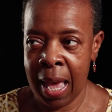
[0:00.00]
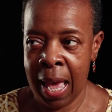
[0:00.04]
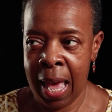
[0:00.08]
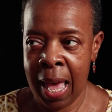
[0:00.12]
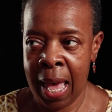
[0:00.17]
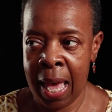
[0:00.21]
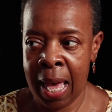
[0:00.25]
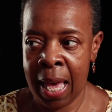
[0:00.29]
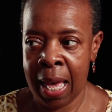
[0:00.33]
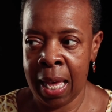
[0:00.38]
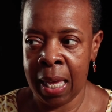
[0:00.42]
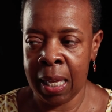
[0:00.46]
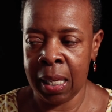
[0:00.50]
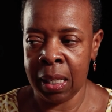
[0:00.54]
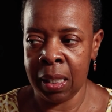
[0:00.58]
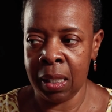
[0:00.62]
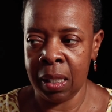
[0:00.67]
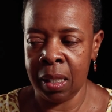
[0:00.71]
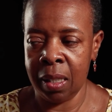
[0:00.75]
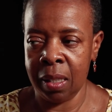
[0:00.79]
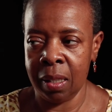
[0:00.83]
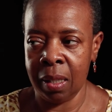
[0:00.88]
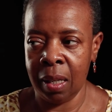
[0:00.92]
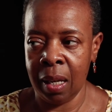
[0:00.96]

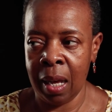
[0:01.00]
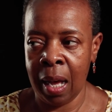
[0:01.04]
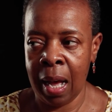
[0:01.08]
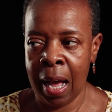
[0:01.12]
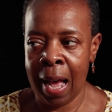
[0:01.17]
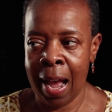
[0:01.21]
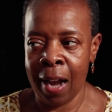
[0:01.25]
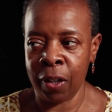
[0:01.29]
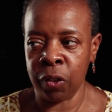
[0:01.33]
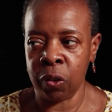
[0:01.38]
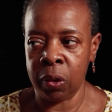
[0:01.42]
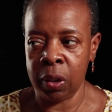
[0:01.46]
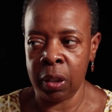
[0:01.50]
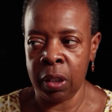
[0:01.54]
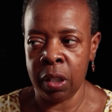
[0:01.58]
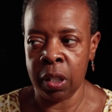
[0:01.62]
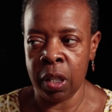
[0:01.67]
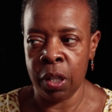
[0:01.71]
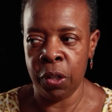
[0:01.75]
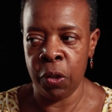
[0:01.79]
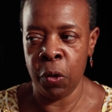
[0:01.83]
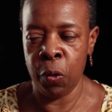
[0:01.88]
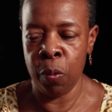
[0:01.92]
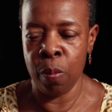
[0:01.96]
And I actually
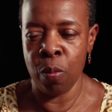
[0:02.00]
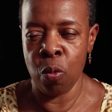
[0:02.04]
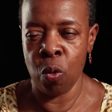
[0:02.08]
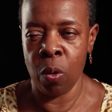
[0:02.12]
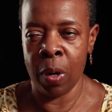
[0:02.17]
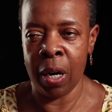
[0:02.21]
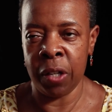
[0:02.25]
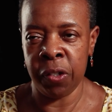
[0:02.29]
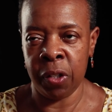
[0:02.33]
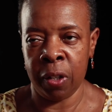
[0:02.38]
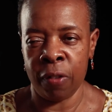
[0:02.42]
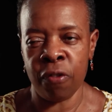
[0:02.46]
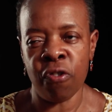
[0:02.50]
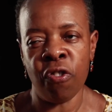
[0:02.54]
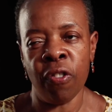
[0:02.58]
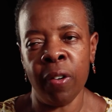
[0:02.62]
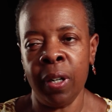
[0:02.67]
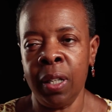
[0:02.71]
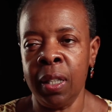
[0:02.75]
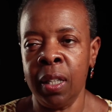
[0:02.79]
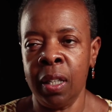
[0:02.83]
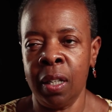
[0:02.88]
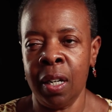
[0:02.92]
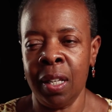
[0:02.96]
see you more as a
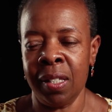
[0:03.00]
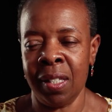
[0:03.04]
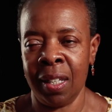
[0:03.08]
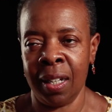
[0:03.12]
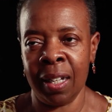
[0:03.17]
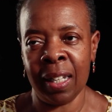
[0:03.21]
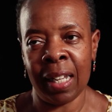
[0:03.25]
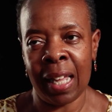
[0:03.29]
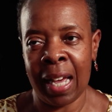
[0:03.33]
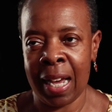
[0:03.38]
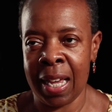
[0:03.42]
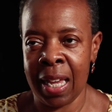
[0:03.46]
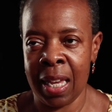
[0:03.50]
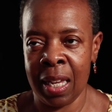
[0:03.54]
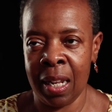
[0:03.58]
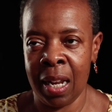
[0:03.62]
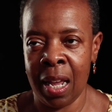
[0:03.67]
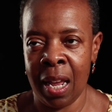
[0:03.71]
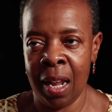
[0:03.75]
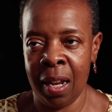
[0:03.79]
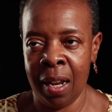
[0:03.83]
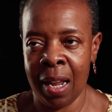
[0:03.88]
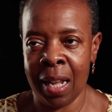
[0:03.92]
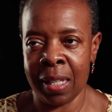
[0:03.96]
friend than as a client,
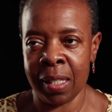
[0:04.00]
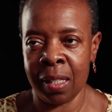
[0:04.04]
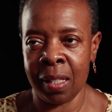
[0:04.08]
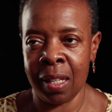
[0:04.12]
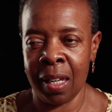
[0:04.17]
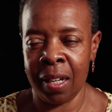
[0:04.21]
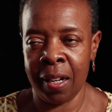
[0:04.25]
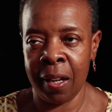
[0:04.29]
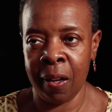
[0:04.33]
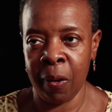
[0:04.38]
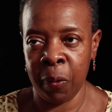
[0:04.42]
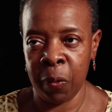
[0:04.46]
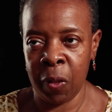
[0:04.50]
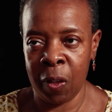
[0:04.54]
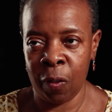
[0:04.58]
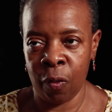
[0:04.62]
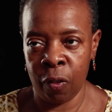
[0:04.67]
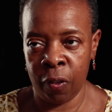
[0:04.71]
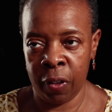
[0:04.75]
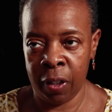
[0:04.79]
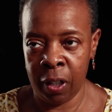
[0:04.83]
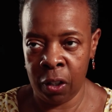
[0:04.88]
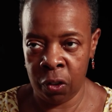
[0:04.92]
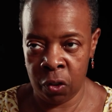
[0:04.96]
and that's not healthy
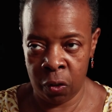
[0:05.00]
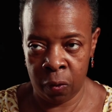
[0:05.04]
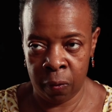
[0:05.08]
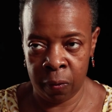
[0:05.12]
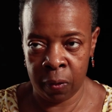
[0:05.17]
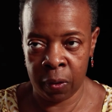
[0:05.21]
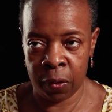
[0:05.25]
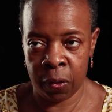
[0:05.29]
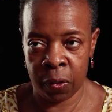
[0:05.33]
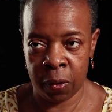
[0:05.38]
for each of us.